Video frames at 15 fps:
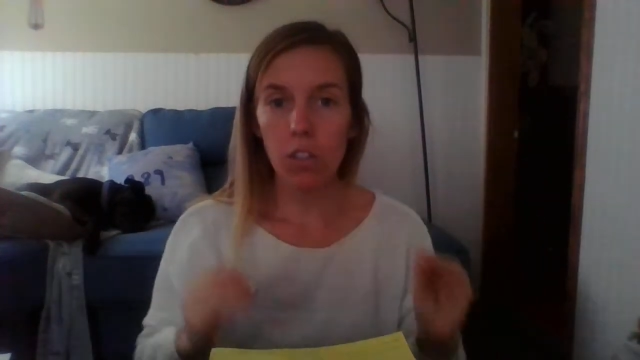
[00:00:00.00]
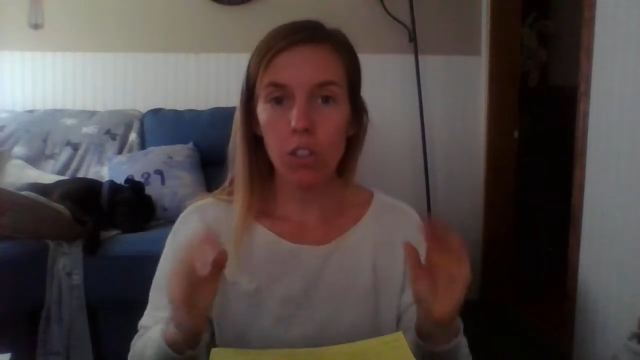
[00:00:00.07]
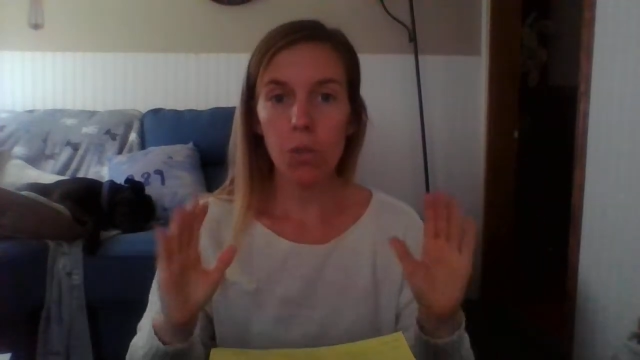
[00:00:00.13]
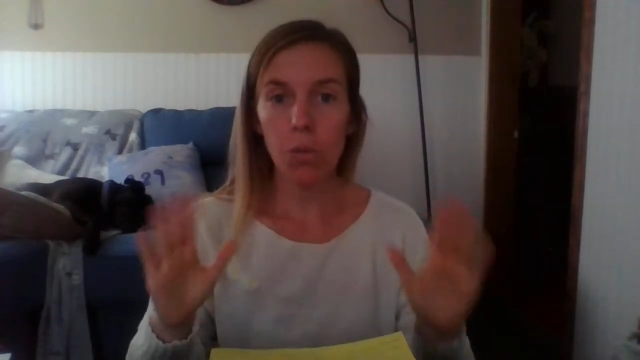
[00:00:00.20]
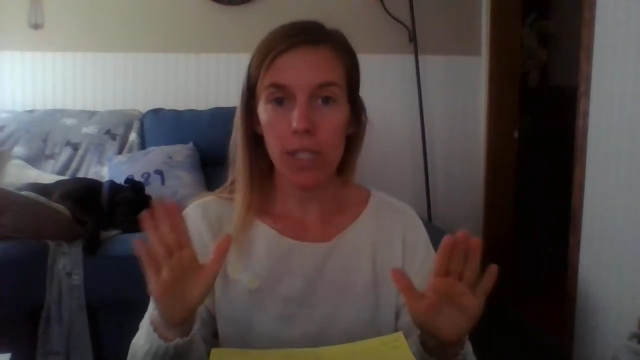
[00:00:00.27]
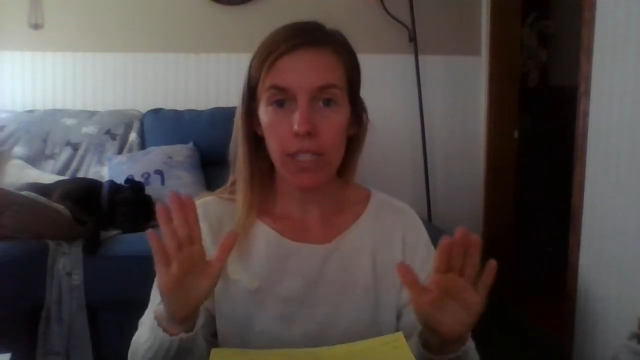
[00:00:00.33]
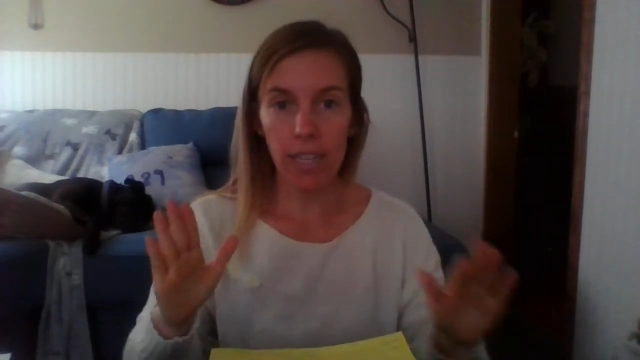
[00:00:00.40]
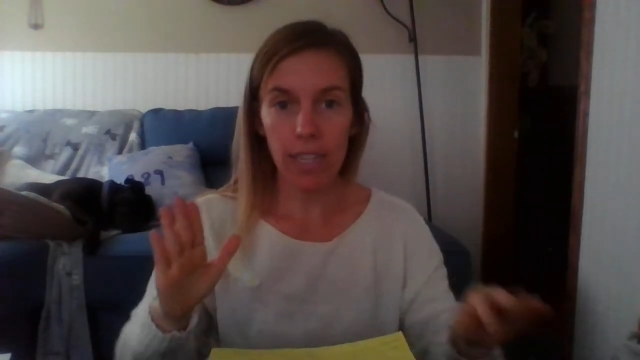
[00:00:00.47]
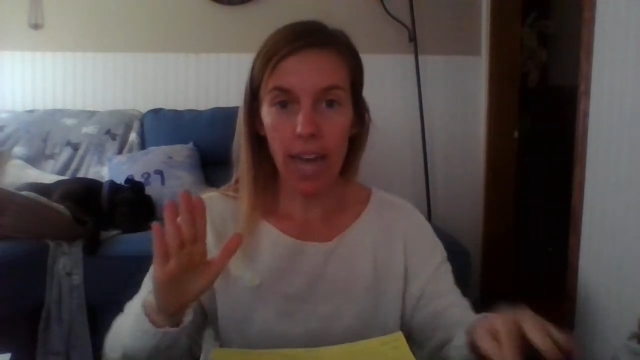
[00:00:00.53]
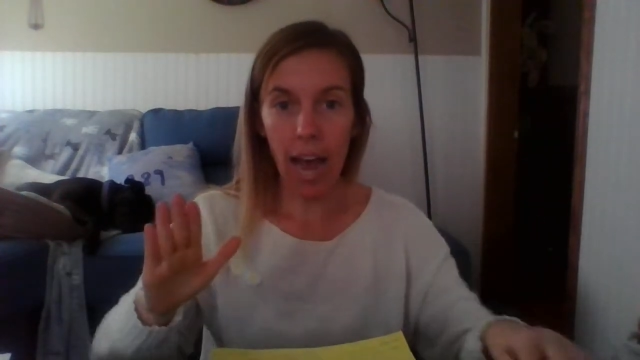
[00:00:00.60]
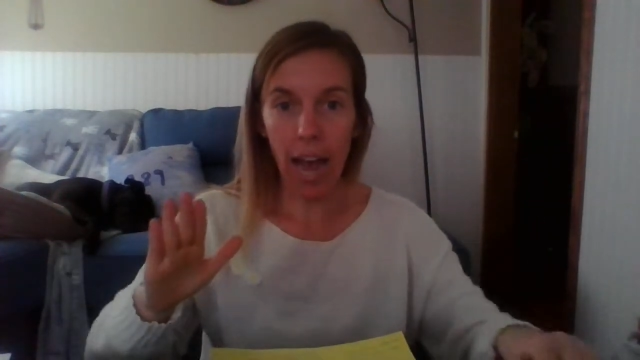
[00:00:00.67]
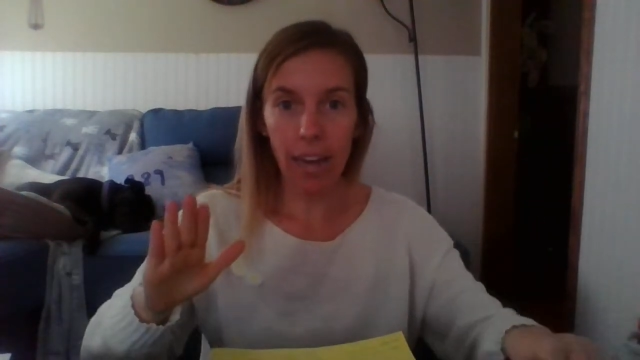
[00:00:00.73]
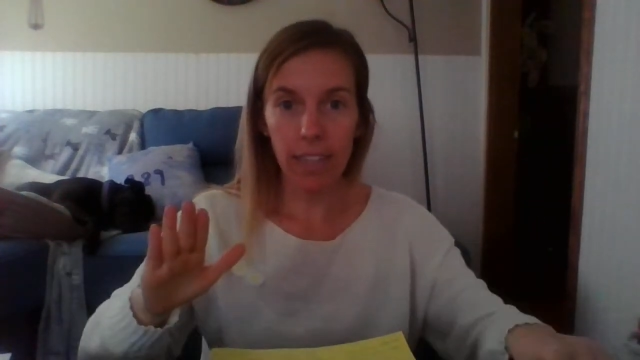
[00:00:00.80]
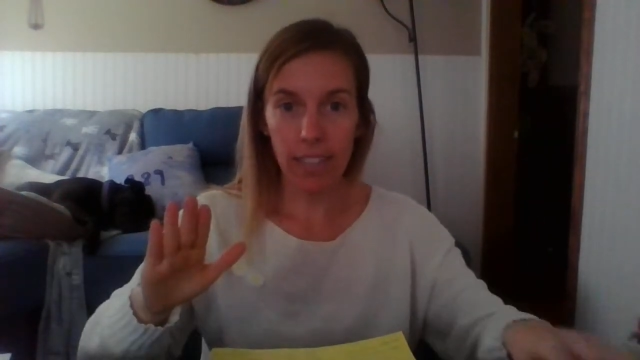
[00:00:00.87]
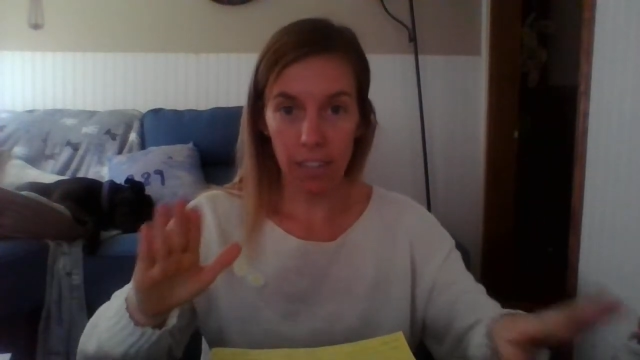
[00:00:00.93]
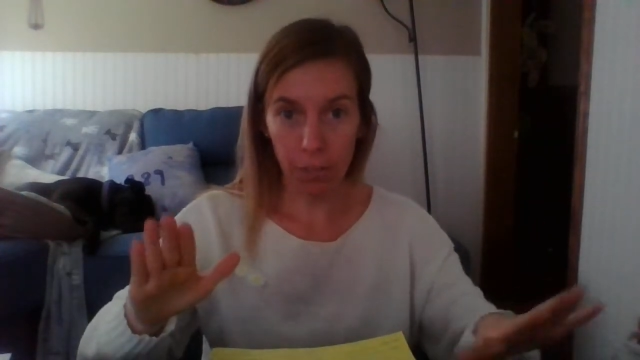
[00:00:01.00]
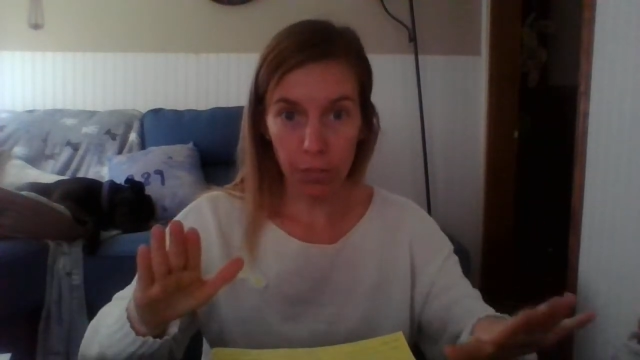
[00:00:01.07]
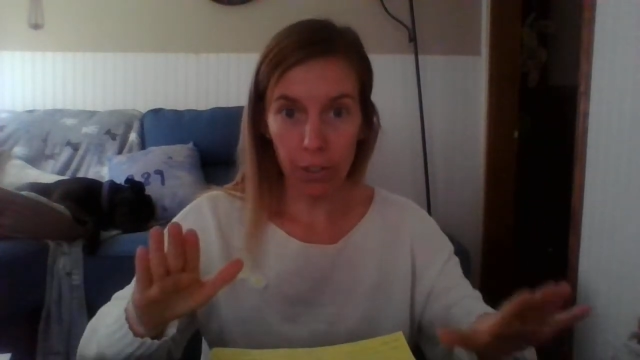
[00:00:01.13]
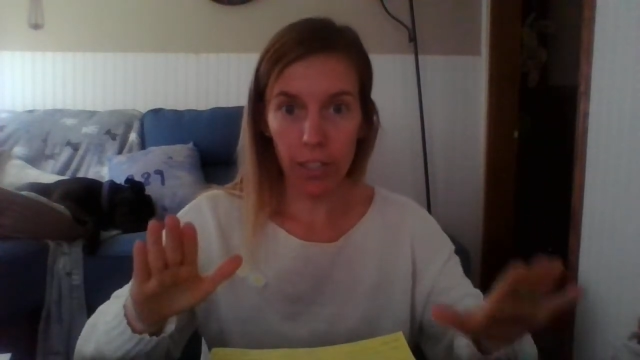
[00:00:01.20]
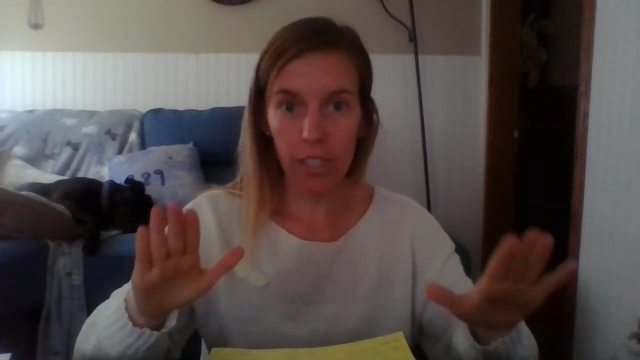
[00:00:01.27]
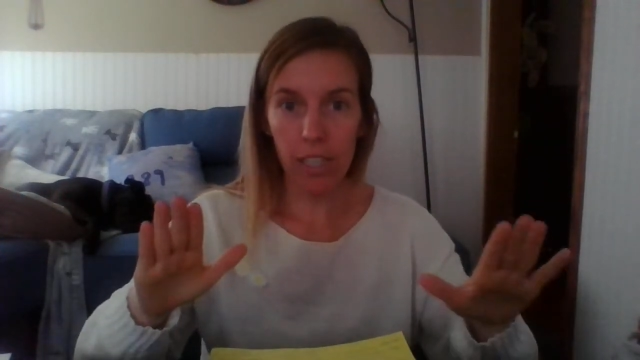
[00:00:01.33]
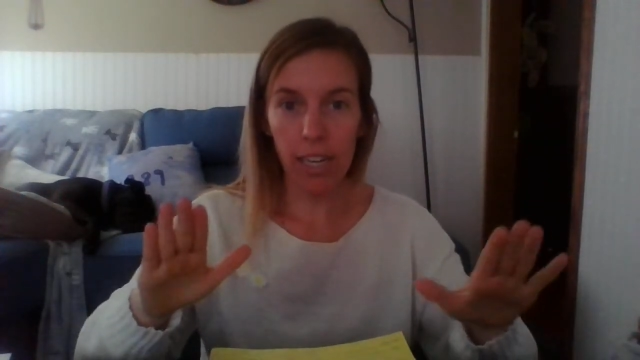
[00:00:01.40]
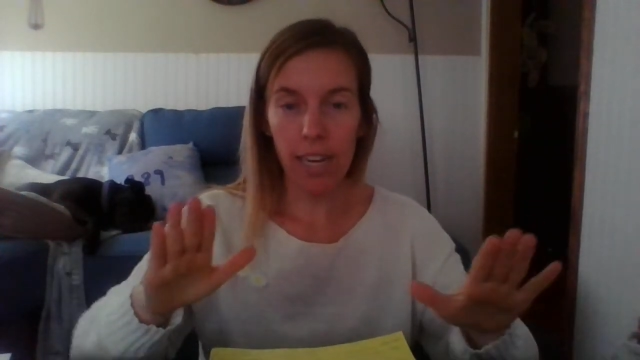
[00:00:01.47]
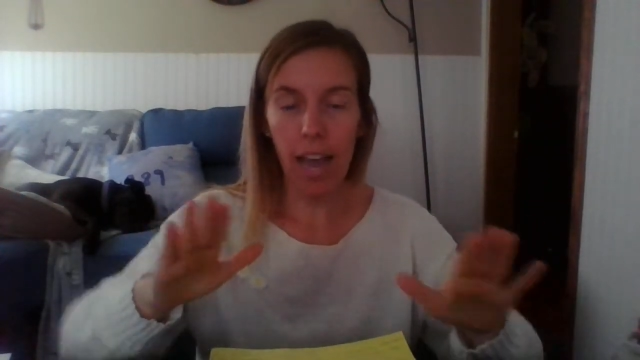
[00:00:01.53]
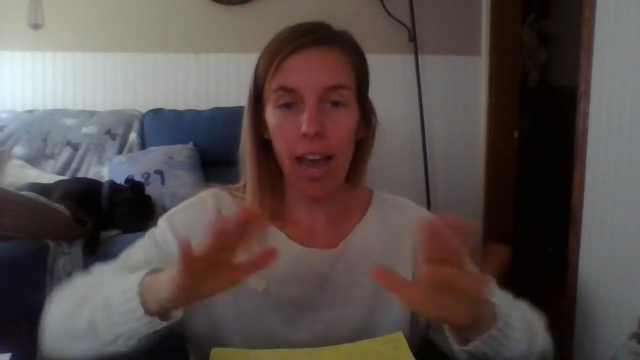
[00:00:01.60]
to see that differently,